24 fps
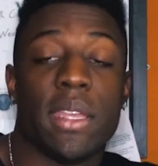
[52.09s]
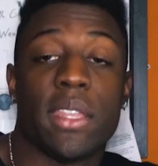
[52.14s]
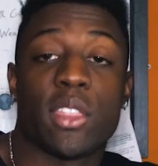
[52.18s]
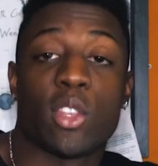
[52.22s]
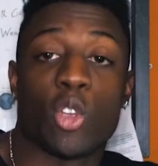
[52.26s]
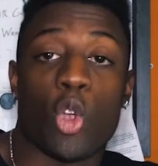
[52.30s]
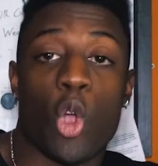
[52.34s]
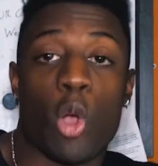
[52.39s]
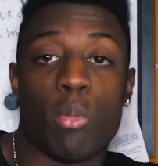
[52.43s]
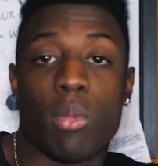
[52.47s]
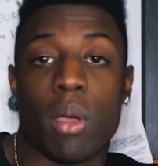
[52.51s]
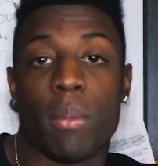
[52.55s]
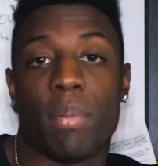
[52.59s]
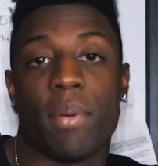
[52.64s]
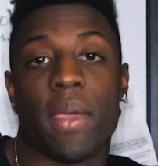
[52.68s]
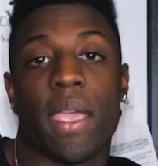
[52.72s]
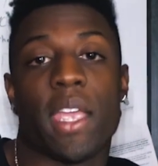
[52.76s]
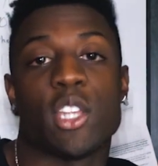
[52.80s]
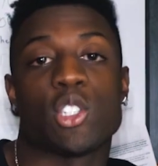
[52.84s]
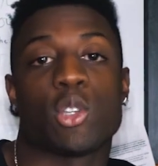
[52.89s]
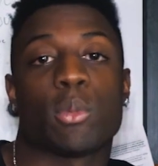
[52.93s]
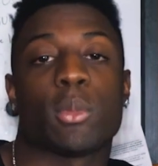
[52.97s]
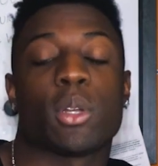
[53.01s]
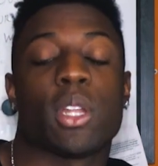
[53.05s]
either on my
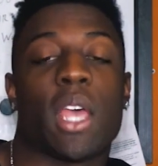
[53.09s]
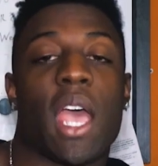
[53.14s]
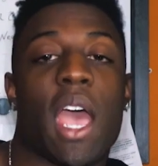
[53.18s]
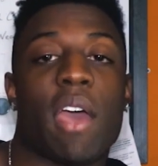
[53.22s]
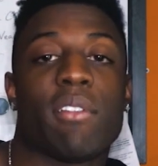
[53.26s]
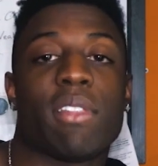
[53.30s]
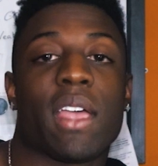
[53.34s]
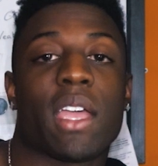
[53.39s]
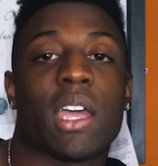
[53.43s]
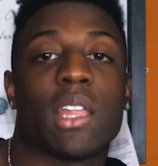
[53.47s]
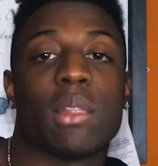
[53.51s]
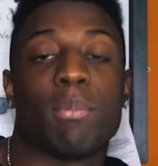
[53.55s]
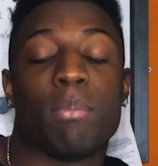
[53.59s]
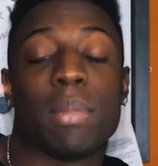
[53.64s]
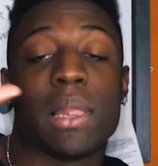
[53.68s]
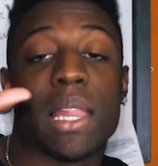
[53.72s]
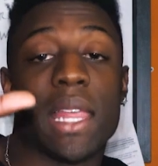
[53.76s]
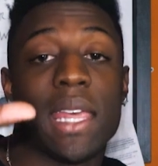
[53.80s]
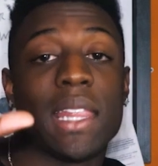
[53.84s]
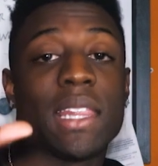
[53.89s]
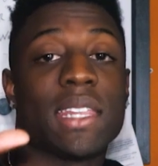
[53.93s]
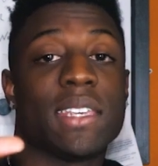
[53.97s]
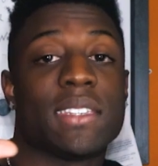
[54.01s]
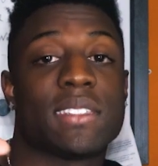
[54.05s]
page, or I'm going to have like a
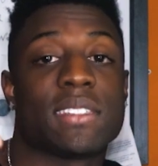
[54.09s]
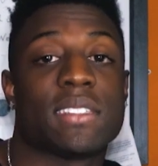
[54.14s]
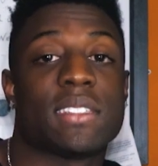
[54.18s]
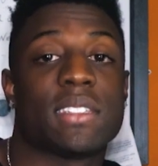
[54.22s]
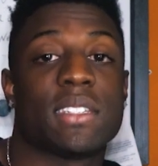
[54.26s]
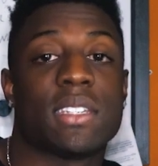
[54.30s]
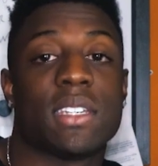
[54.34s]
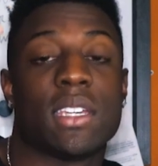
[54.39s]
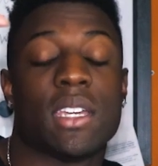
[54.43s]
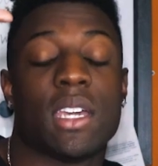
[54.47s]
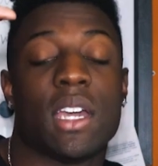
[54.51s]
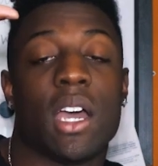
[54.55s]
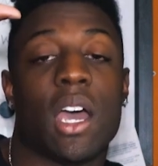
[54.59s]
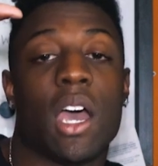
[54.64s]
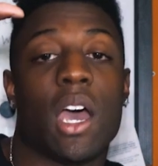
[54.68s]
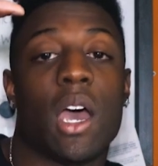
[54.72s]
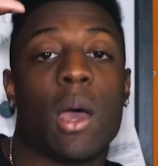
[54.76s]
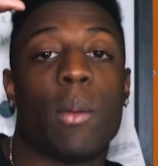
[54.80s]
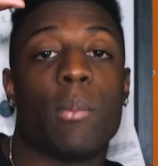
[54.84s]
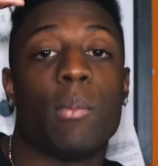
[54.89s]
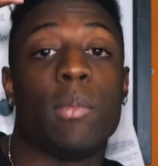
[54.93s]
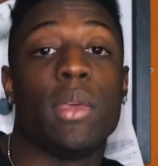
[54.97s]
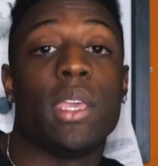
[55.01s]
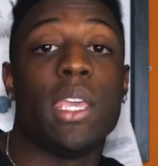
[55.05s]
playlist
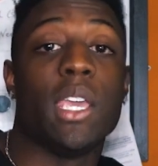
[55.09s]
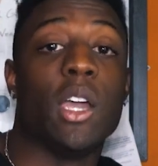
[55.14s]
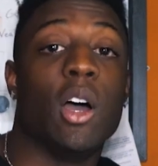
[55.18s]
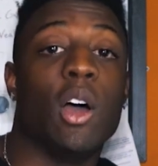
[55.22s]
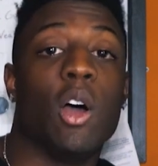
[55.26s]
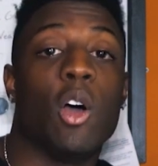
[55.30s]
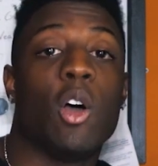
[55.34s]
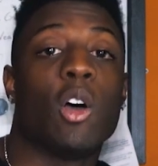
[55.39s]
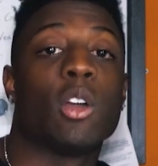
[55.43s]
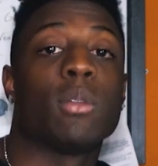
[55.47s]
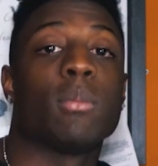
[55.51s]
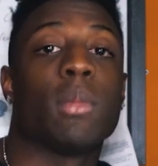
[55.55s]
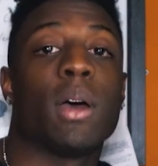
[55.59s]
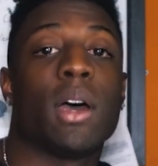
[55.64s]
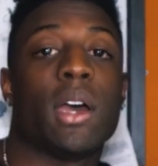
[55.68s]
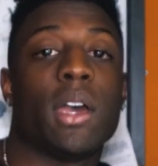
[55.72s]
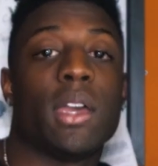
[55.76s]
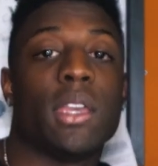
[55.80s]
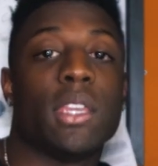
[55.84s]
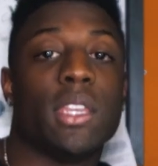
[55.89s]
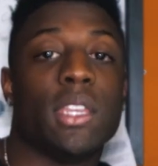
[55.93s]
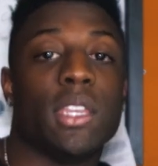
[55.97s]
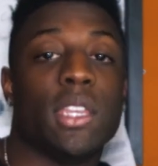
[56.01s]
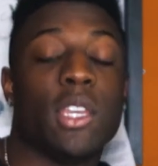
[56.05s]
on
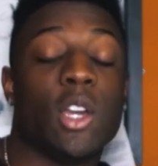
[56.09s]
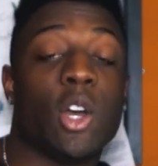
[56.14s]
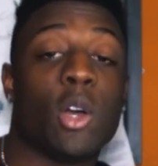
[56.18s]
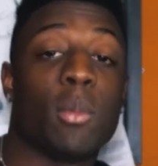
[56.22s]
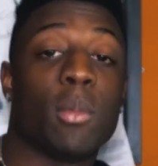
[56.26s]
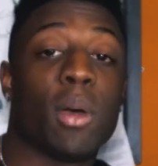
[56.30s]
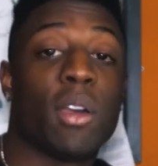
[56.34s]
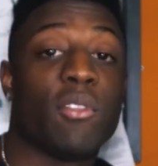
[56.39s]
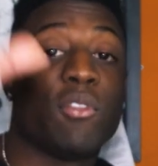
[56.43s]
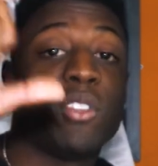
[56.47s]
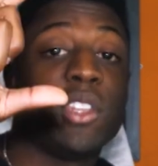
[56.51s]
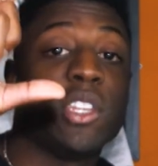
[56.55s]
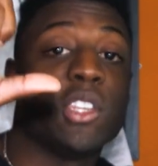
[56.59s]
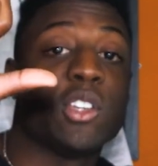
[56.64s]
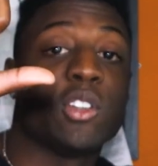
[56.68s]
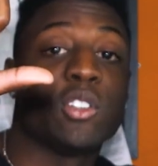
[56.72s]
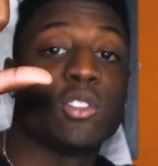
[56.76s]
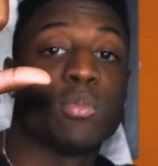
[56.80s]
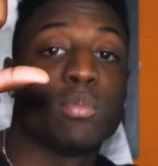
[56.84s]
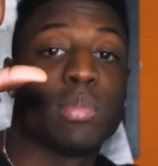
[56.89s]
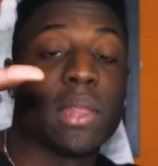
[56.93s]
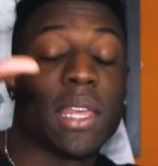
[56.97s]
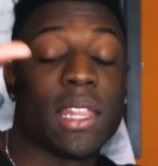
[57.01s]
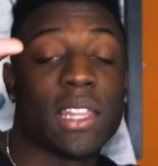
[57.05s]
my
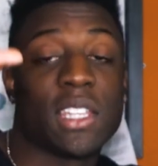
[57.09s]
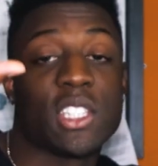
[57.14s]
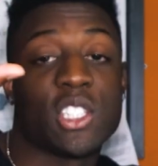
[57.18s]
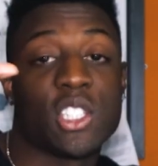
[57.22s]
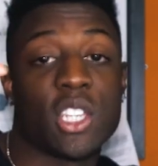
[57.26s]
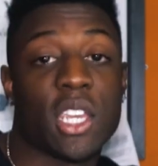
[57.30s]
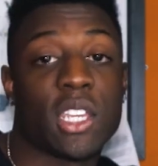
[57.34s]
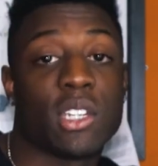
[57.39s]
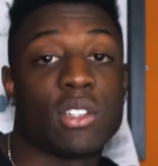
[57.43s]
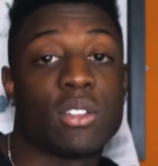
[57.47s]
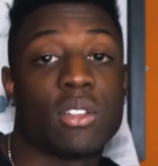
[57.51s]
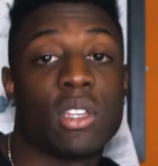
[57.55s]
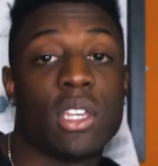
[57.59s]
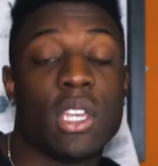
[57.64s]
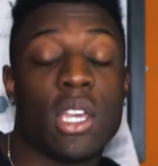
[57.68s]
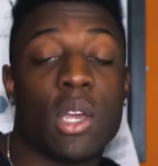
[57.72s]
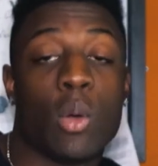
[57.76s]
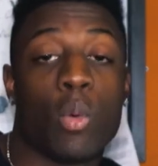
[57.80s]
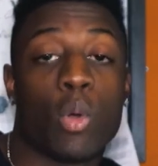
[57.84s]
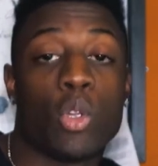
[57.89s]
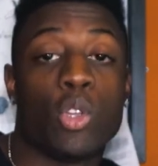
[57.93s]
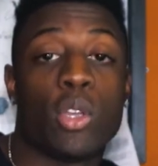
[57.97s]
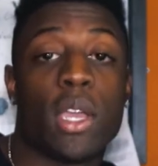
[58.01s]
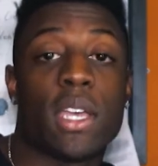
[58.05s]
video playlist channel
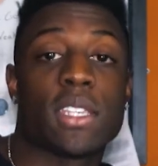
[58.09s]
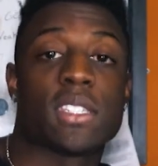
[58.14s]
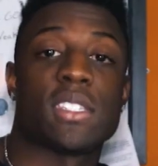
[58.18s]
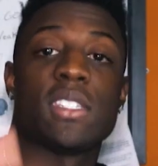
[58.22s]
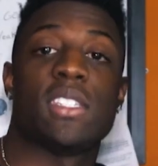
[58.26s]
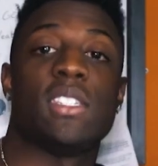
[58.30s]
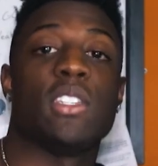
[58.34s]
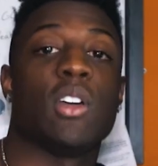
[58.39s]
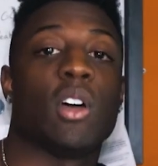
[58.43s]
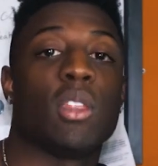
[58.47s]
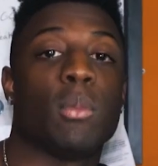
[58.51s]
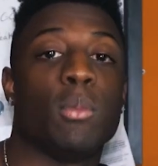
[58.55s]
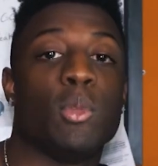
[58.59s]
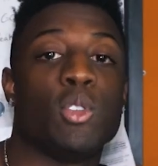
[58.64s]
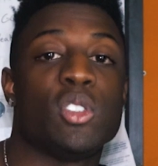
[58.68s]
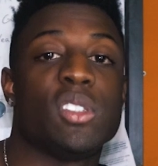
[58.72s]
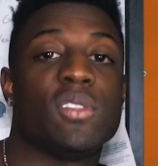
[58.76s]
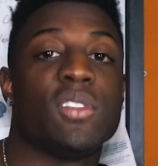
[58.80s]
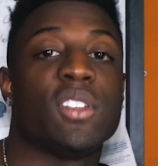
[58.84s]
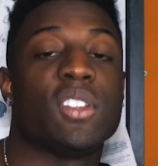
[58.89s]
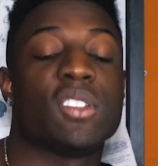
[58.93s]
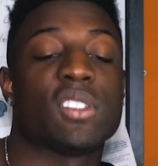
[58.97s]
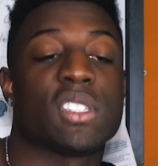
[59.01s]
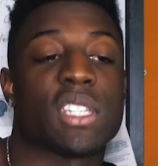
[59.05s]
where you guys can see all the
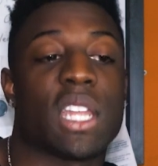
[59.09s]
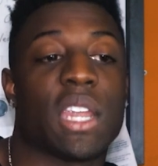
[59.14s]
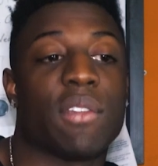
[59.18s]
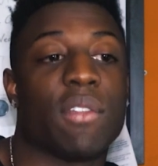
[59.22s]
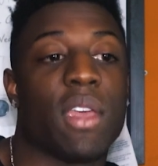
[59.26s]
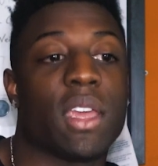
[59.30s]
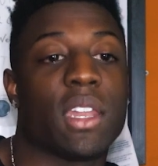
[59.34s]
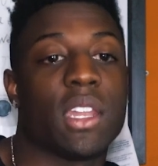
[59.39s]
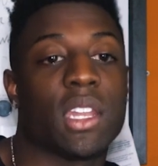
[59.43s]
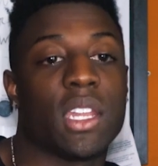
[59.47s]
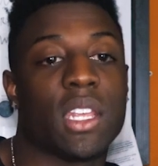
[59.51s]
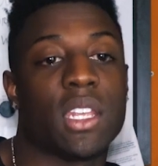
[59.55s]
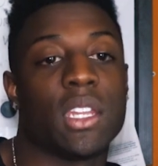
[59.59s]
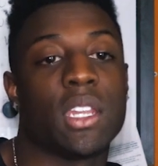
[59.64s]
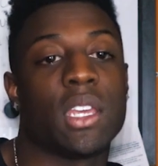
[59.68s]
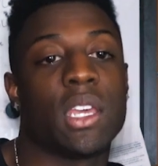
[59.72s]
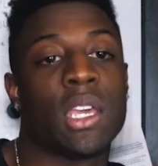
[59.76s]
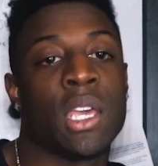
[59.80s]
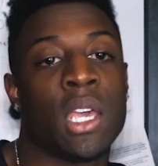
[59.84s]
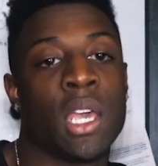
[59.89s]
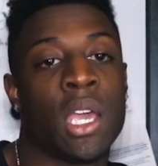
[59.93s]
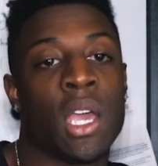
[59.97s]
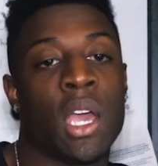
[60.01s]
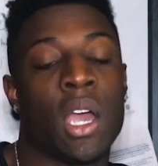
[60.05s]
music videos that I've edited.
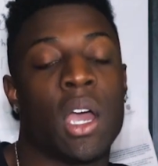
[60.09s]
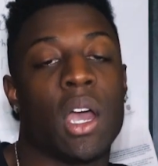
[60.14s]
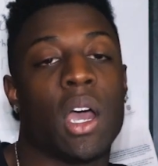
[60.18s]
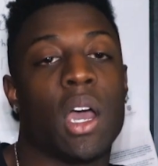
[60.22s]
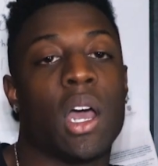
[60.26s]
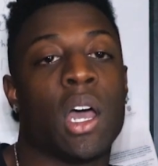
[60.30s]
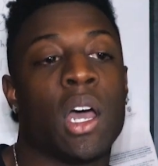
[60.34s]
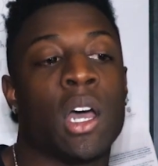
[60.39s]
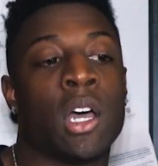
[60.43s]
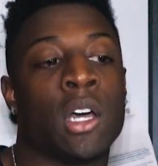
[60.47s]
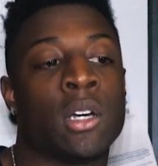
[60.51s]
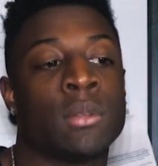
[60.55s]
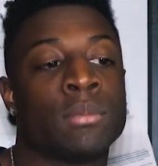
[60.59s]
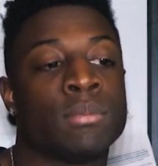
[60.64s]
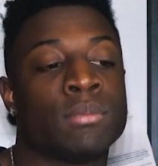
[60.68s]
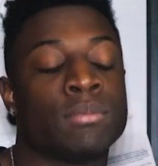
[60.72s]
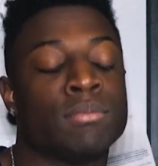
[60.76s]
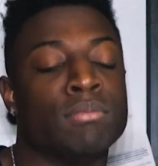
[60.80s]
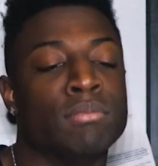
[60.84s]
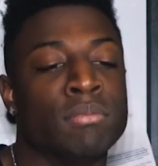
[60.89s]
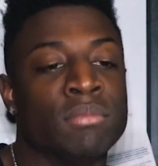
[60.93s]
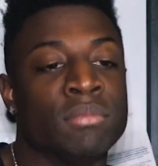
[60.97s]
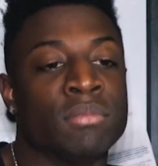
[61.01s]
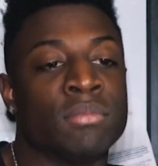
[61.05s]
And
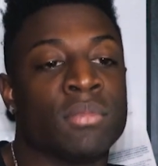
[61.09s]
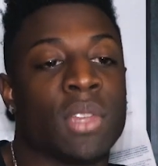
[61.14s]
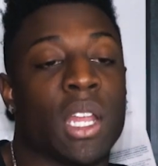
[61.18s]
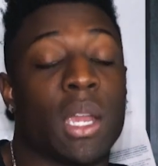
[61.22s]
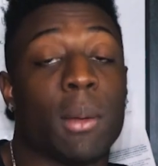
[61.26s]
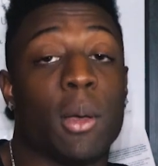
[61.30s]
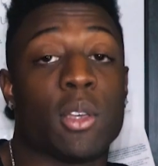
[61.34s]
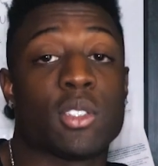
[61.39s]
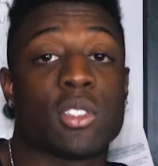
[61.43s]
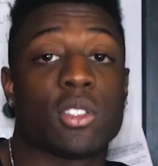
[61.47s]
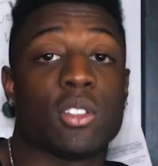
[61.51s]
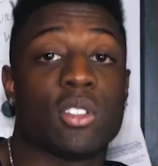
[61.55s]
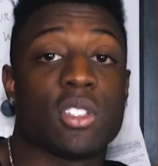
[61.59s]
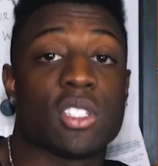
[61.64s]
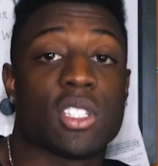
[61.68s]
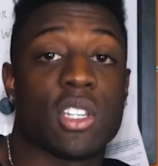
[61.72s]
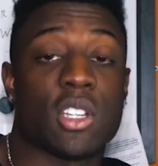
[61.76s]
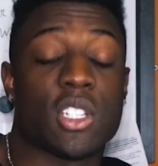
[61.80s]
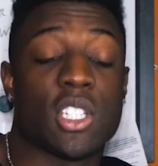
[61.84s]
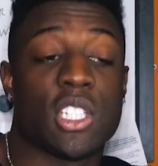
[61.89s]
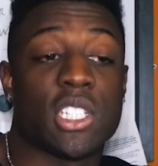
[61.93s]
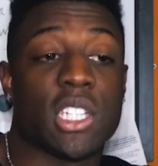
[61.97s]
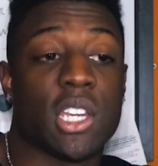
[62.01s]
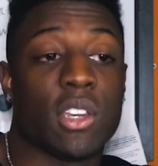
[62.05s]
I'm also going to
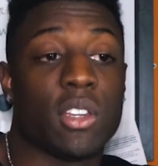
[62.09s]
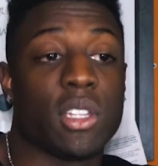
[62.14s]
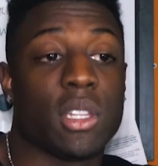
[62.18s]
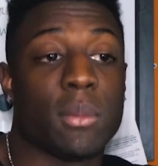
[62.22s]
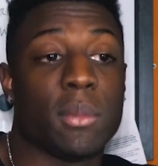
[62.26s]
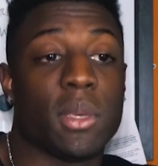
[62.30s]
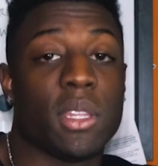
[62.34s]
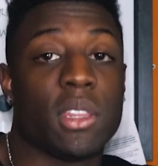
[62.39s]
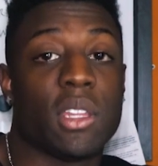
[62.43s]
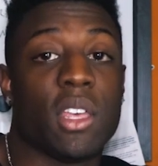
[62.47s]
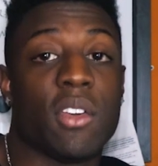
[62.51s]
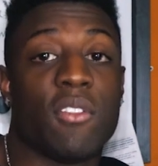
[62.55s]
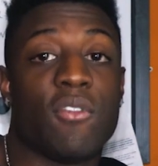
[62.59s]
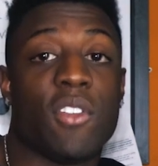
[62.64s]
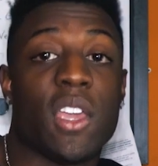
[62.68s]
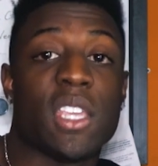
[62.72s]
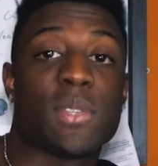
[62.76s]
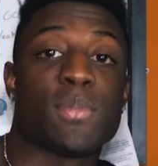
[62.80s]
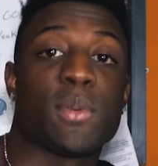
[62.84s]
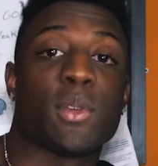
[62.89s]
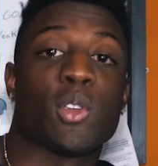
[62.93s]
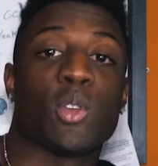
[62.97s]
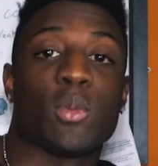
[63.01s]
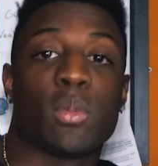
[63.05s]
start sharing them in the
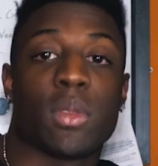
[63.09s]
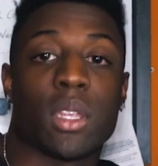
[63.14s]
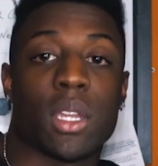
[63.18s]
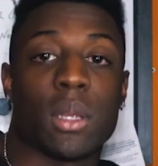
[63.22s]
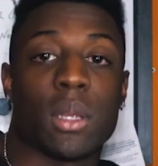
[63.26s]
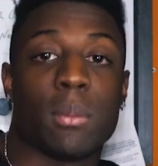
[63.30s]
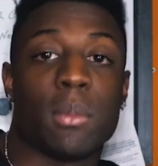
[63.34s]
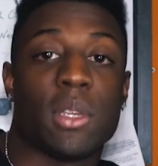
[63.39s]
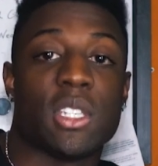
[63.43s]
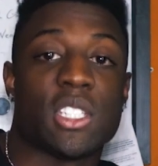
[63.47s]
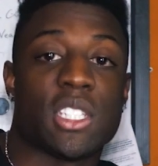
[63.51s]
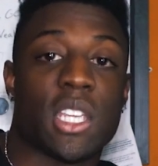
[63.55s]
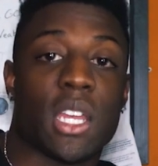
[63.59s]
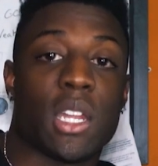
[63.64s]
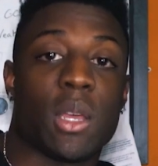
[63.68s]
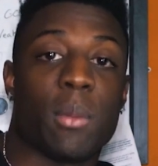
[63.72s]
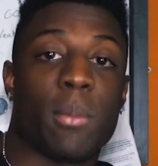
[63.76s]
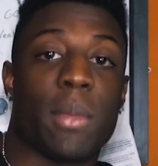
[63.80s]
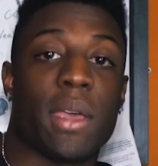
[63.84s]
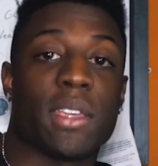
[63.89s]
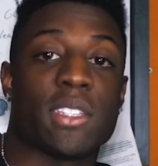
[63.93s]
Facebook group that I'm in. Shout out